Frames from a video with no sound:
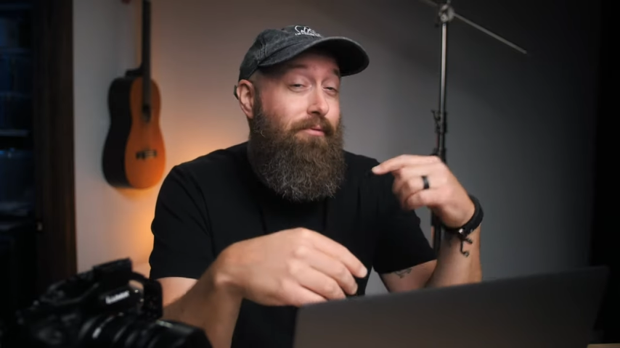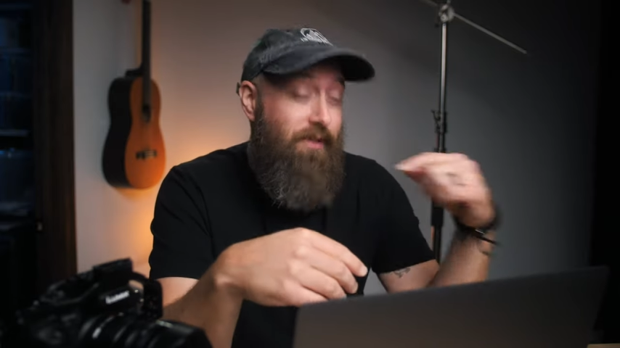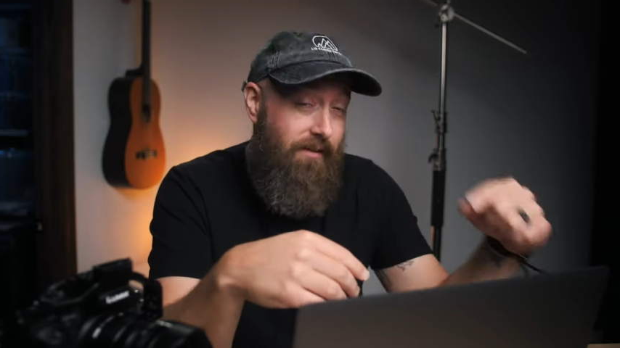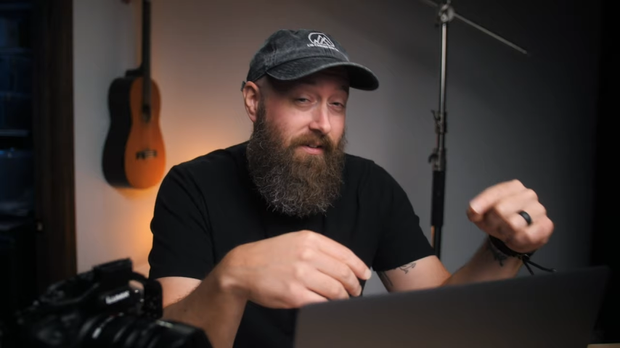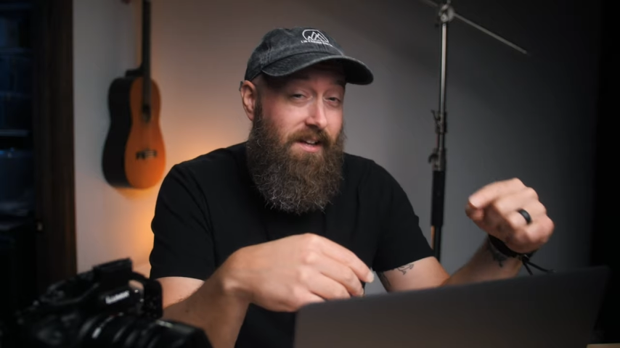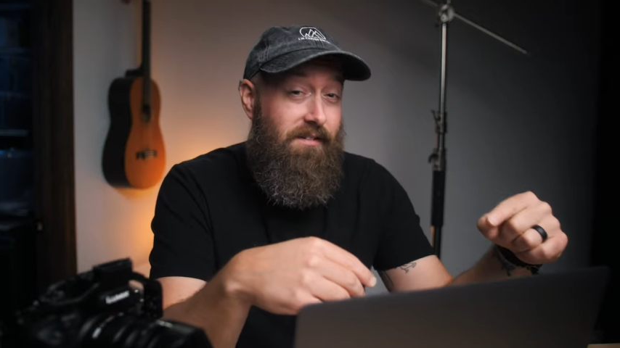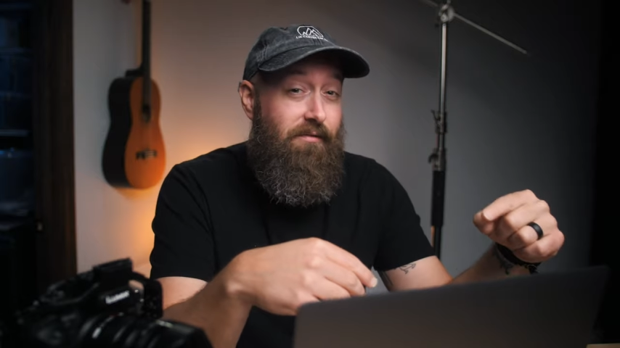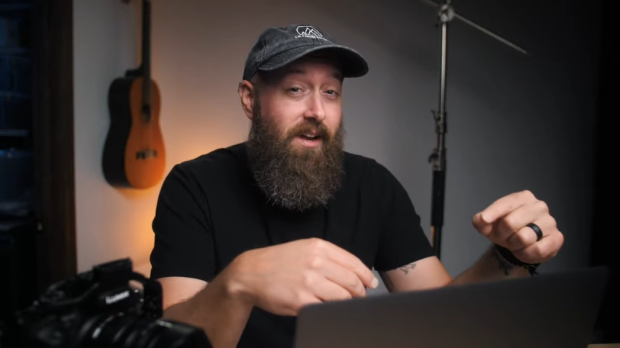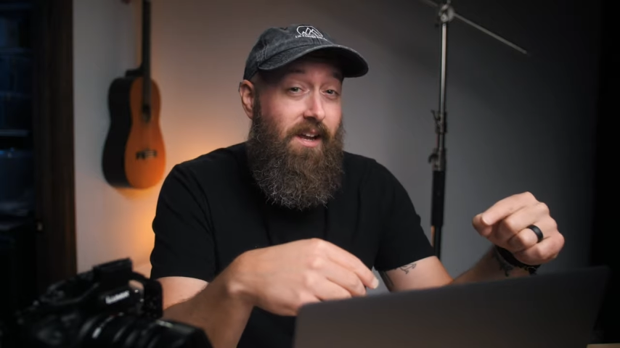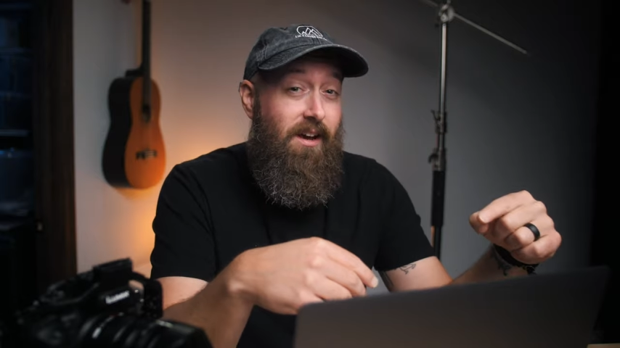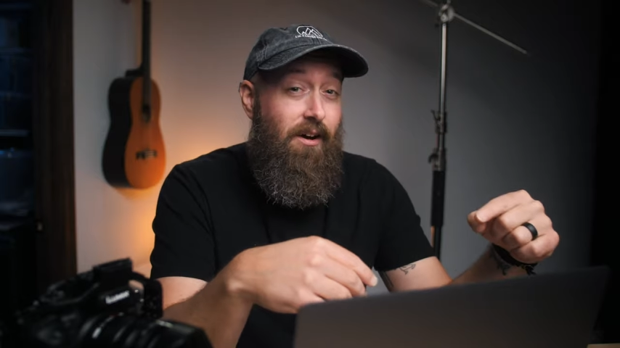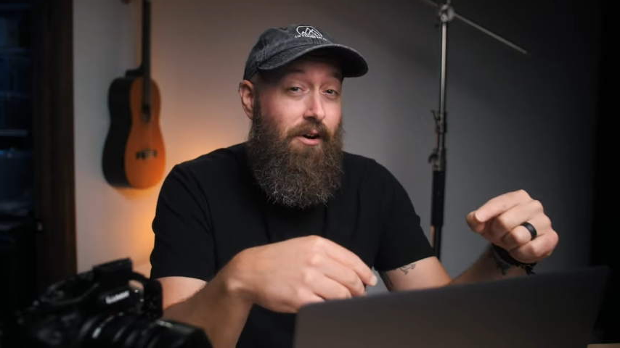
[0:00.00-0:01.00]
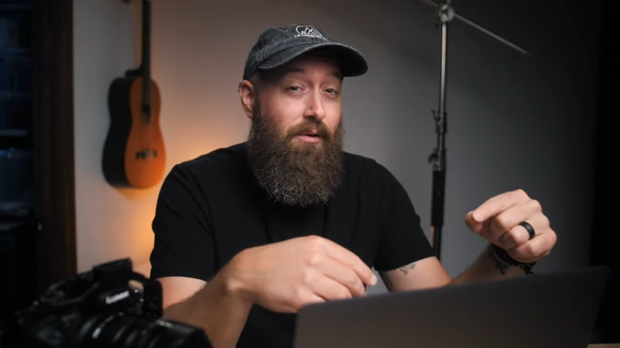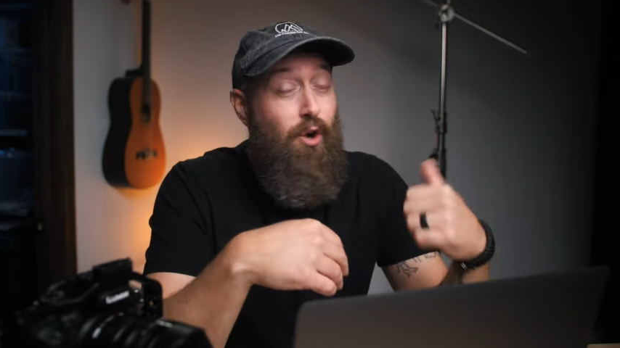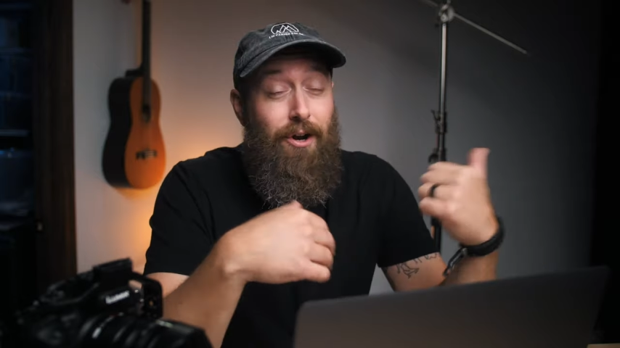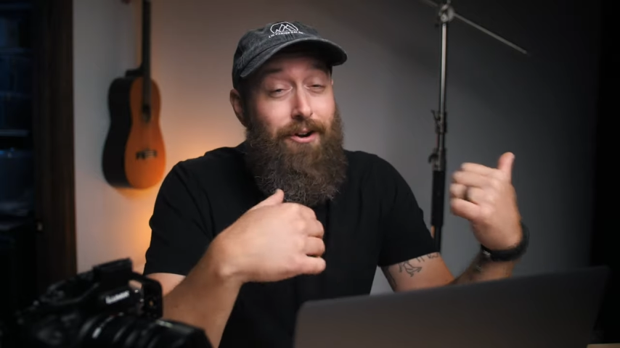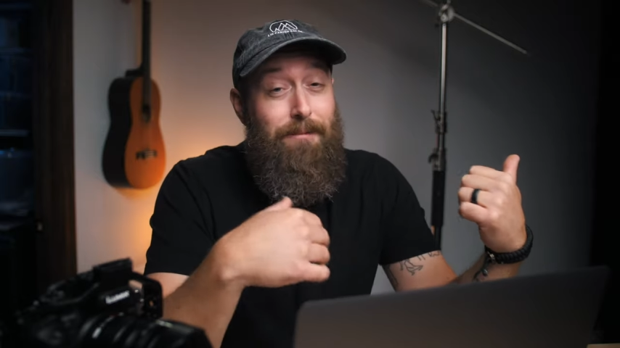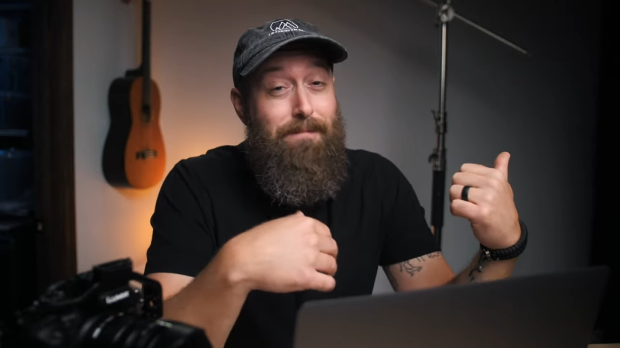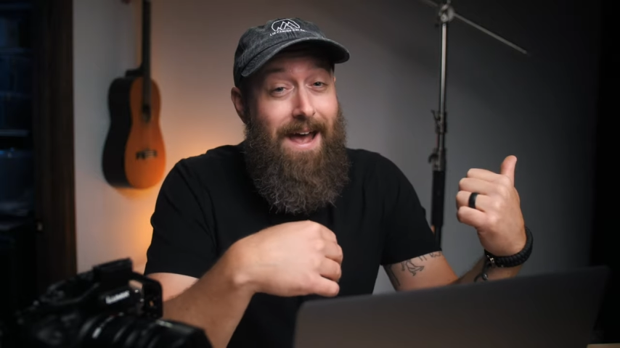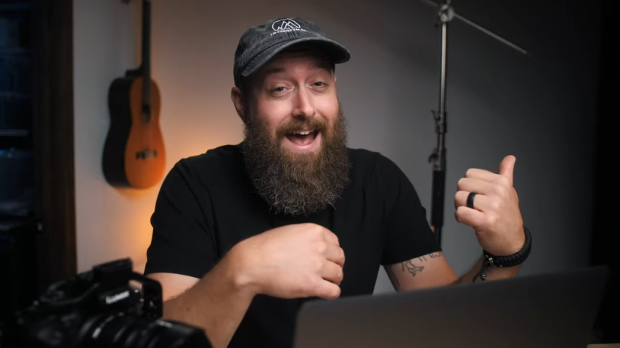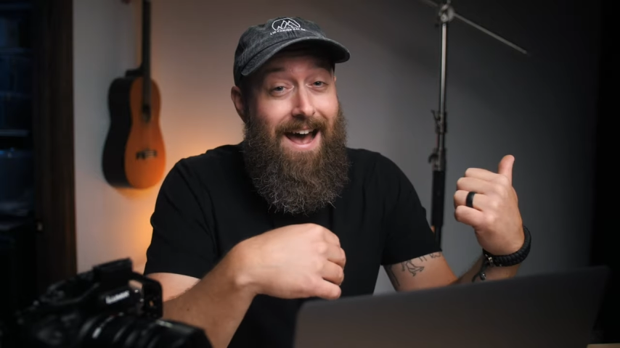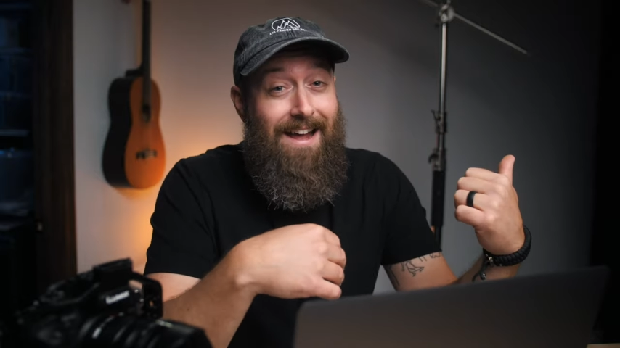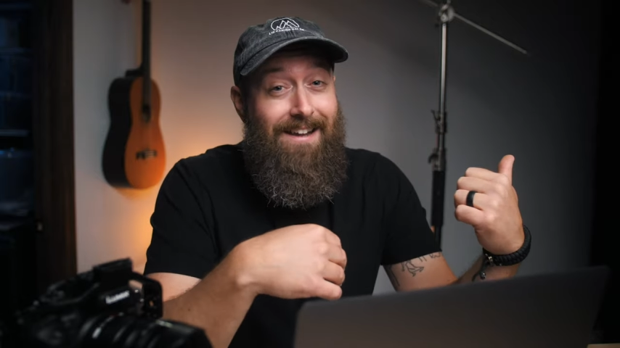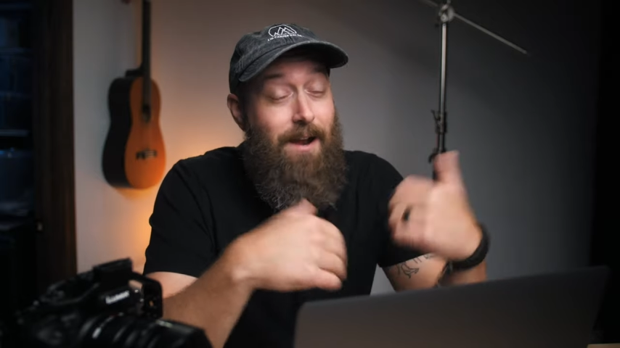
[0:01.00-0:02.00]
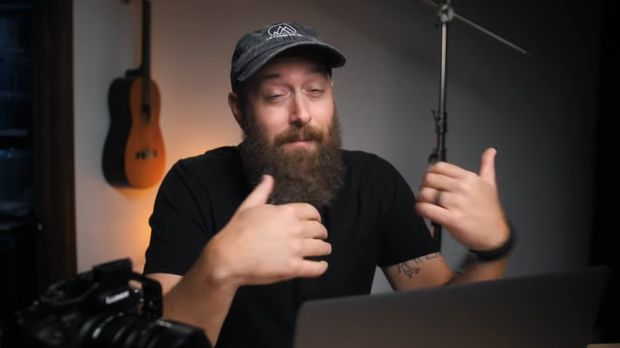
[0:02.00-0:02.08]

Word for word: previous video, good or bad,